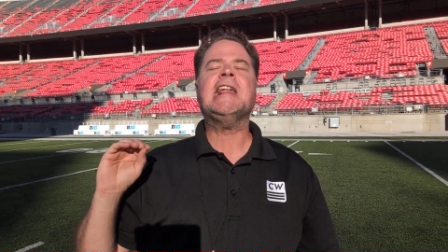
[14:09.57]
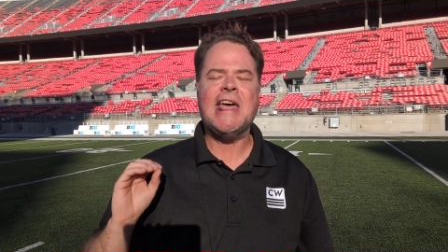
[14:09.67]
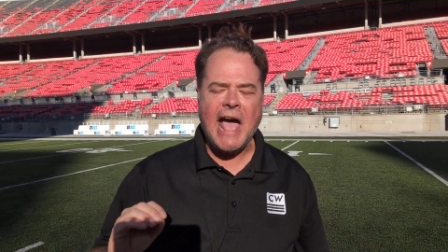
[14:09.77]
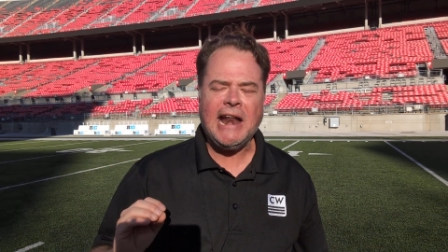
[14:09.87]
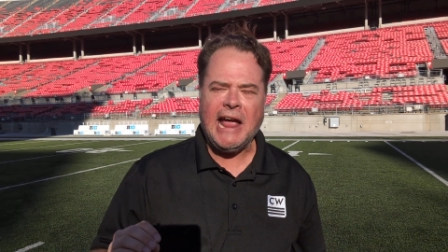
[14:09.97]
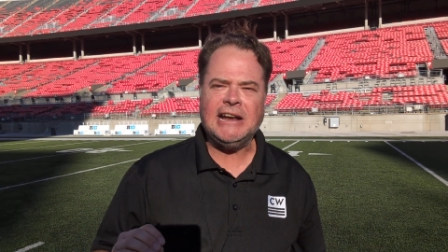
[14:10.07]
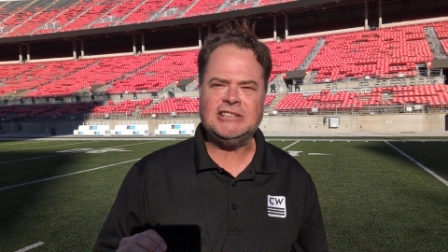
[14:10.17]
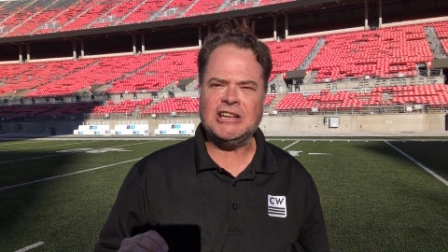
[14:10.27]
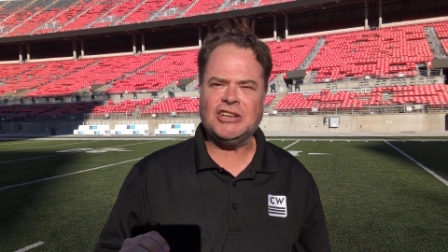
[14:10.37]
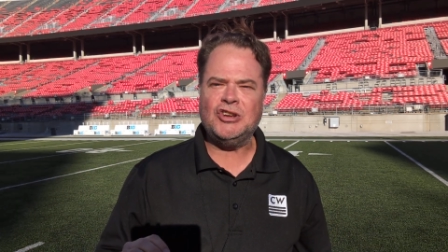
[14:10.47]
that
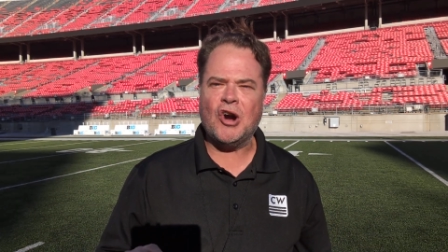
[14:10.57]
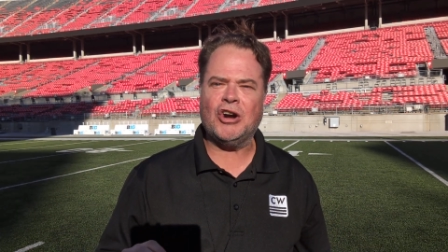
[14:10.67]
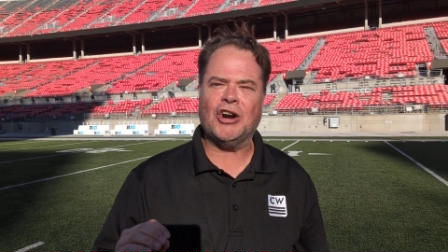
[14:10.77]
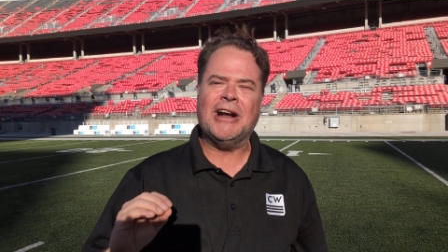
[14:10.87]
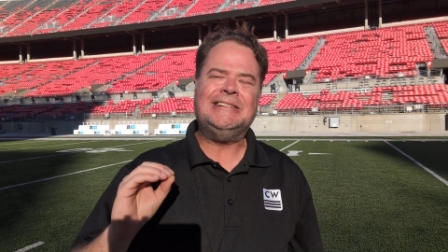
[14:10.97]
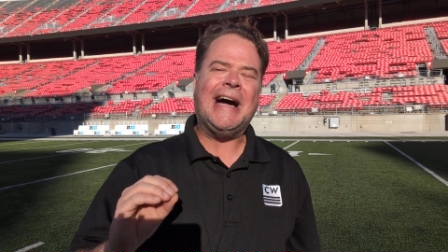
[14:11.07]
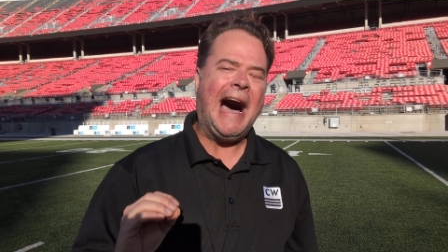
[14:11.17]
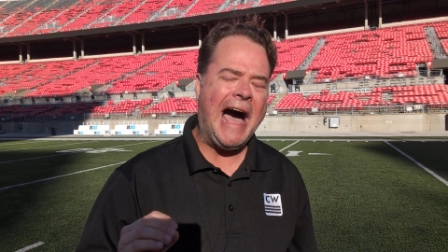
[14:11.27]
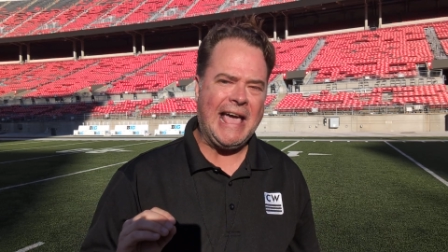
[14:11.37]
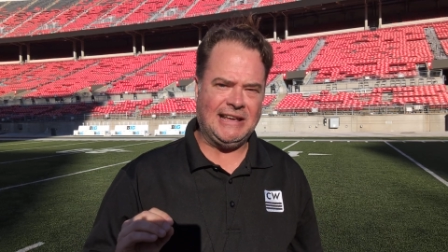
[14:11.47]
86-yarder
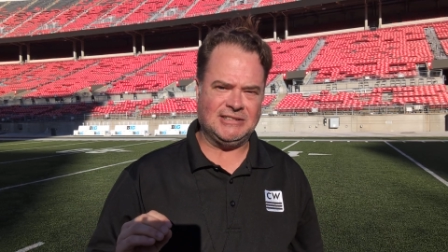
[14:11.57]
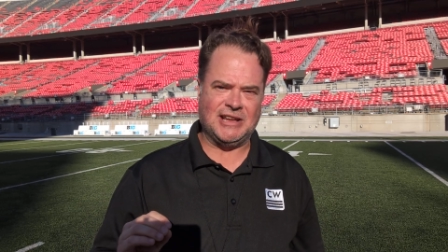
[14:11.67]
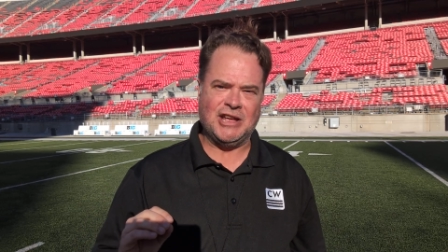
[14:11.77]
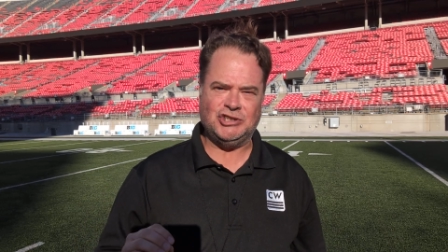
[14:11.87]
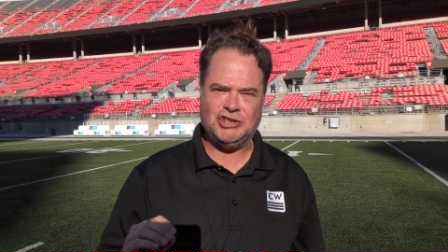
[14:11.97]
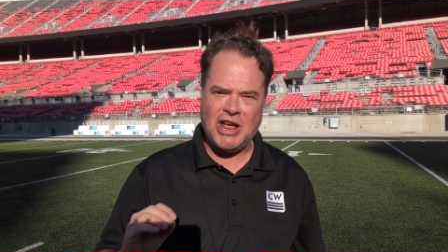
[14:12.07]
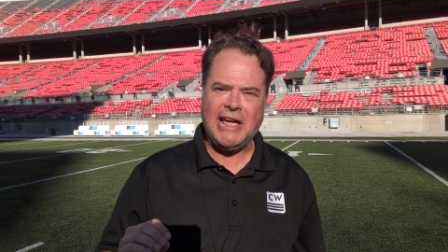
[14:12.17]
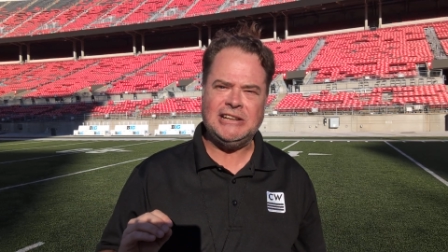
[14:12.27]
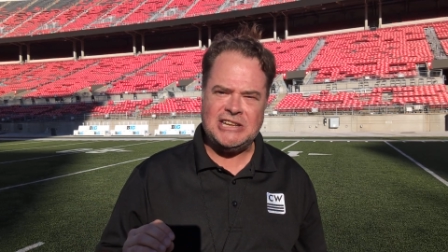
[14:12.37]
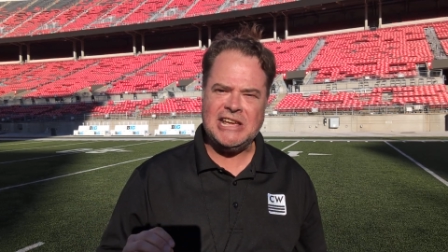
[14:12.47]
ties
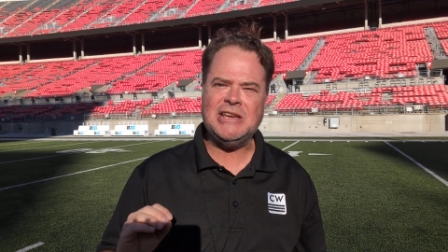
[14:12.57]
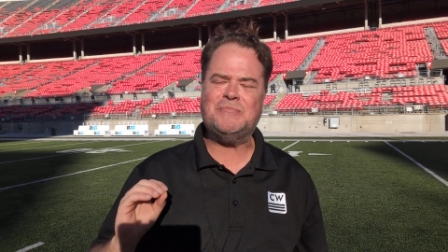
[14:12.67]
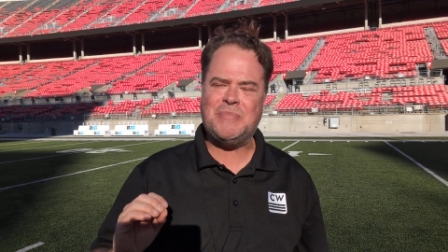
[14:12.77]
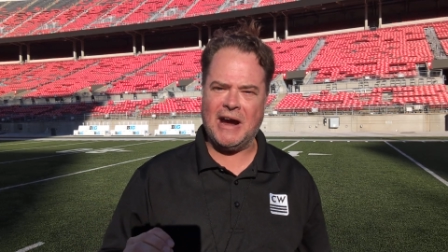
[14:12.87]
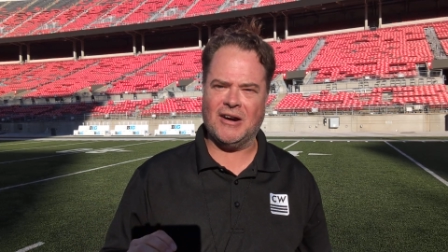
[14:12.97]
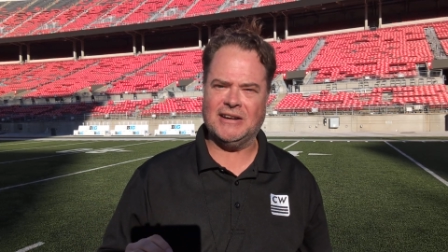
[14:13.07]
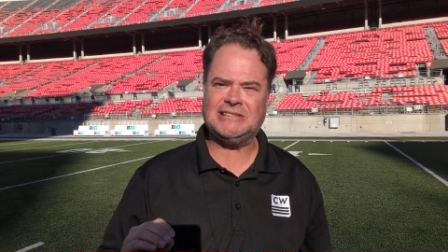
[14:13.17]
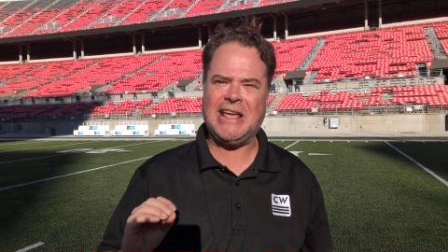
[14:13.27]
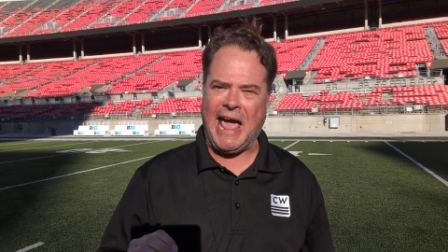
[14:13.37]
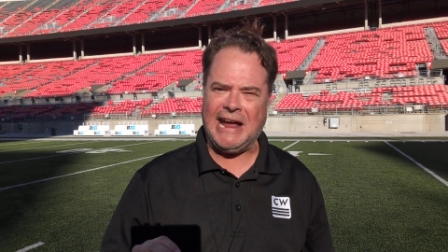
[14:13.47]
J.T.
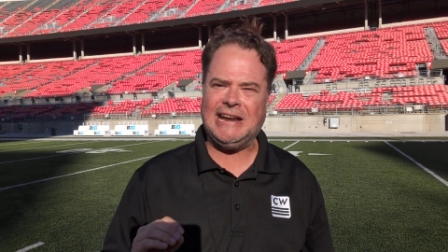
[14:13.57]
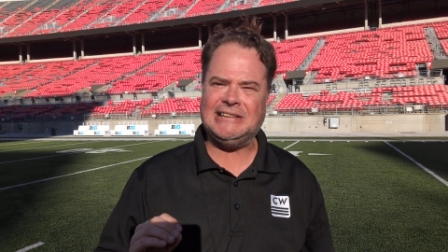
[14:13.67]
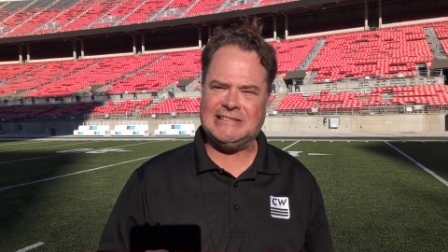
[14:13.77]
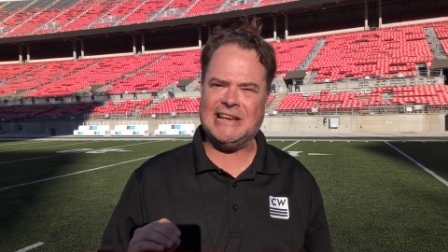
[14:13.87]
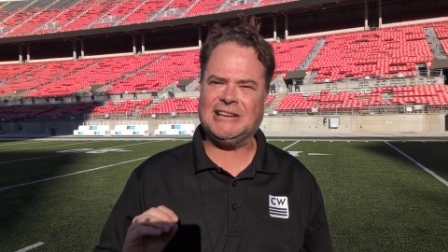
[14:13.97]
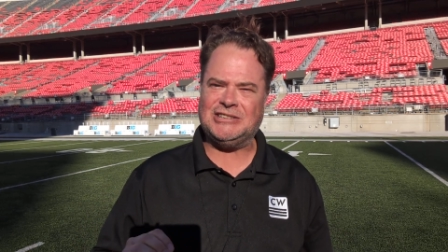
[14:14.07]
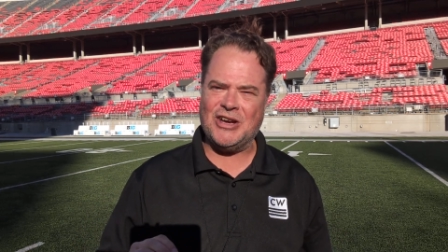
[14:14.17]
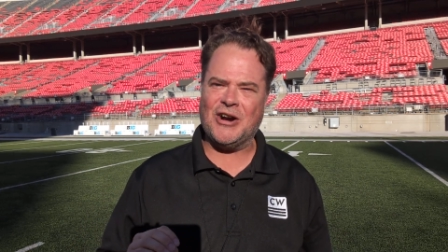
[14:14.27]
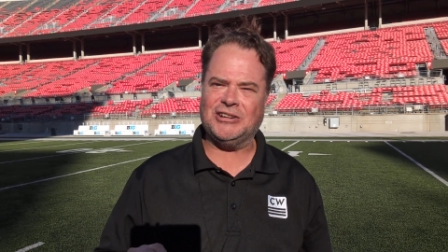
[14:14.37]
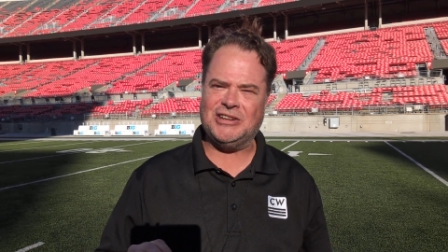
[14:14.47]
Barrett's
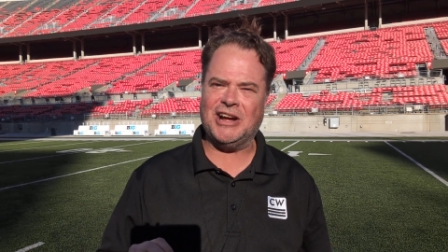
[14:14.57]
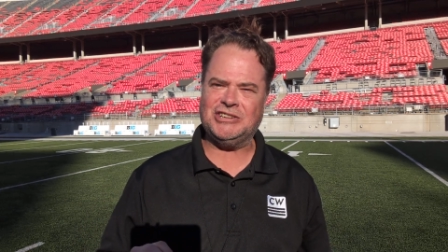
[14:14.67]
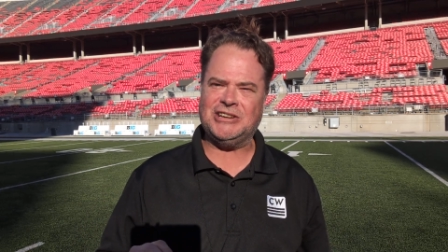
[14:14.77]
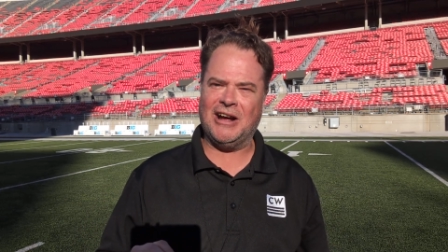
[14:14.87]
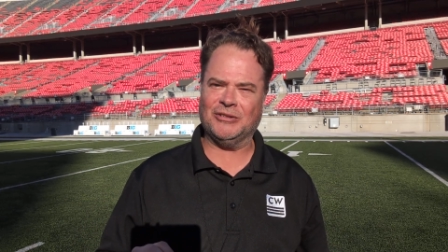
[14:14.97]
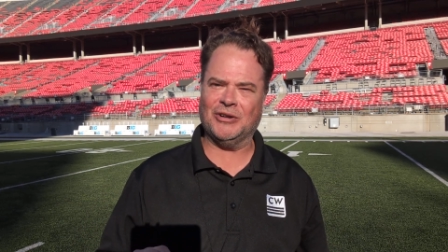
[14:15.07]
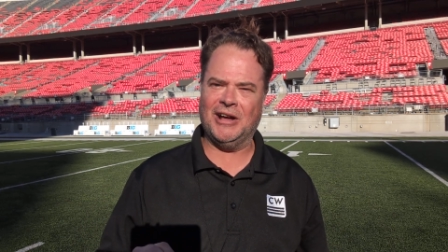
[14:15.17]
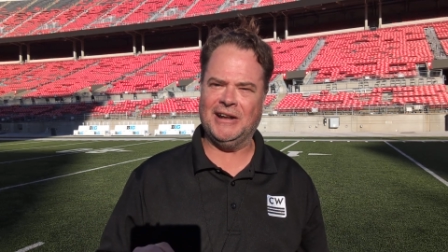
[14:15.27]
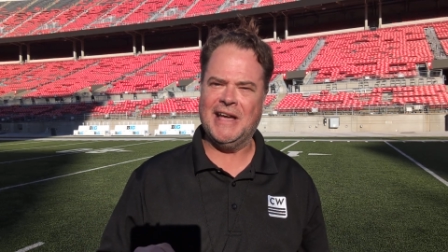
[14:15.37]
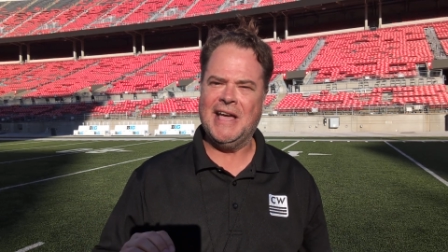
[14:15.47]
86-yard touchdown run